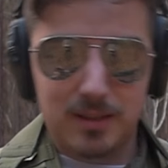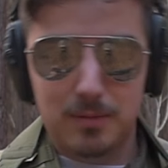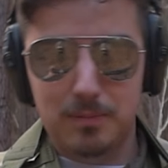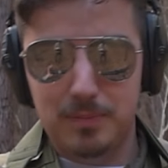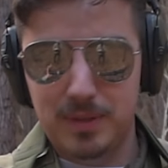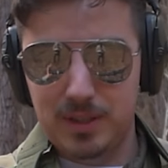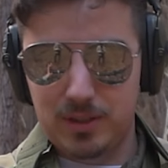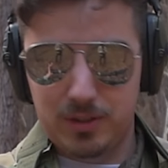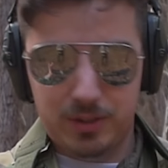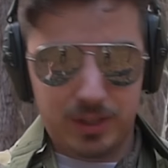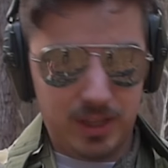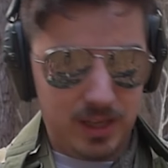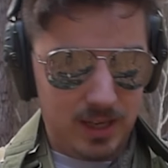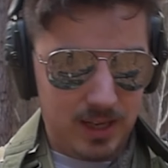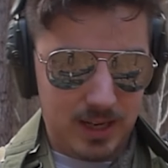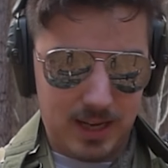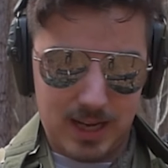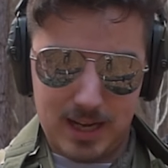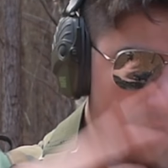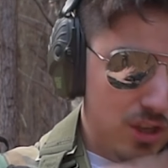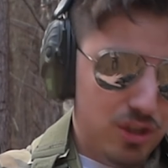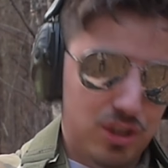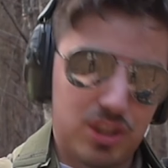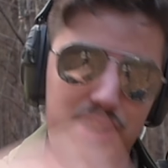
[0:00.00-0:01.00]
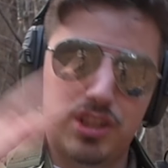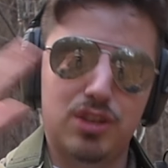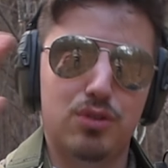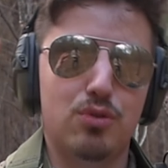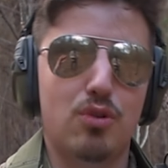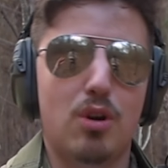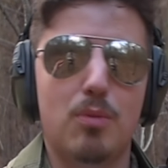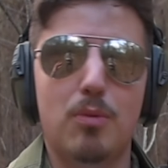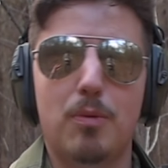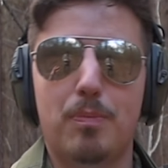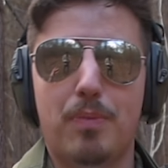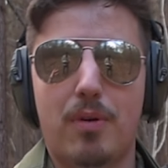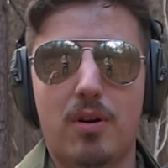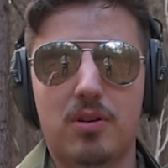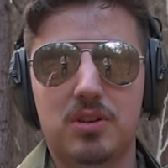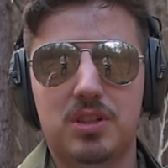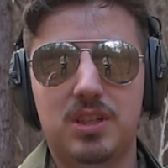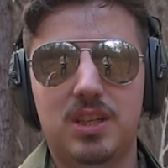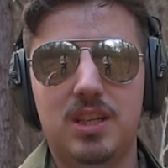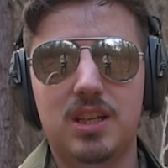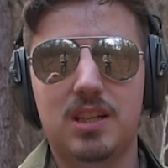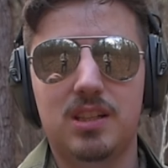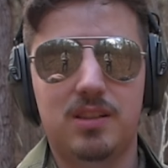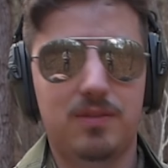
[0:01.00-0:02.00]
to the build, just a normal
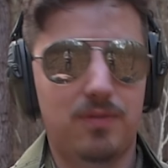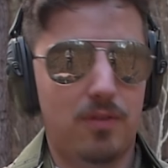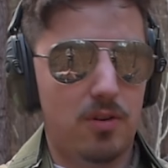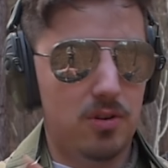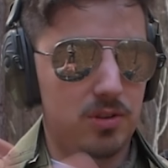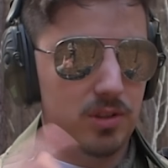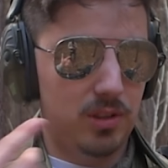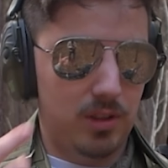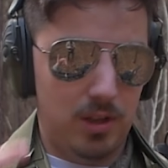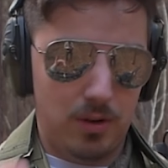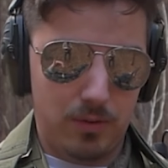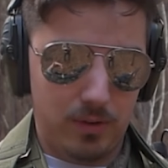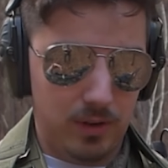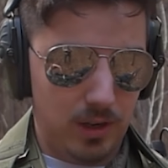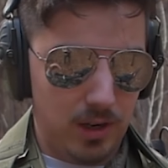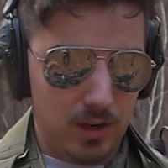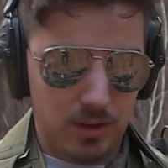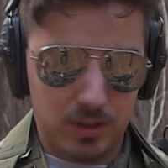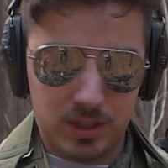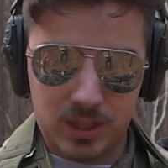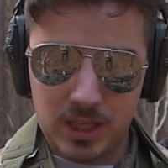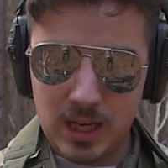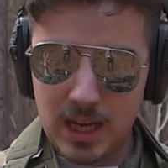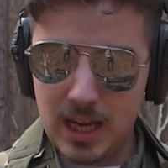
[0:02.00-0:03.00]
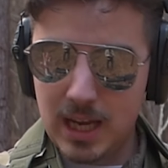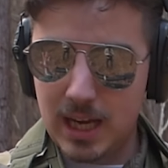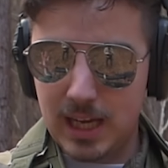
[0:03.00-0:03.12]
parts kit as far as the lower goes.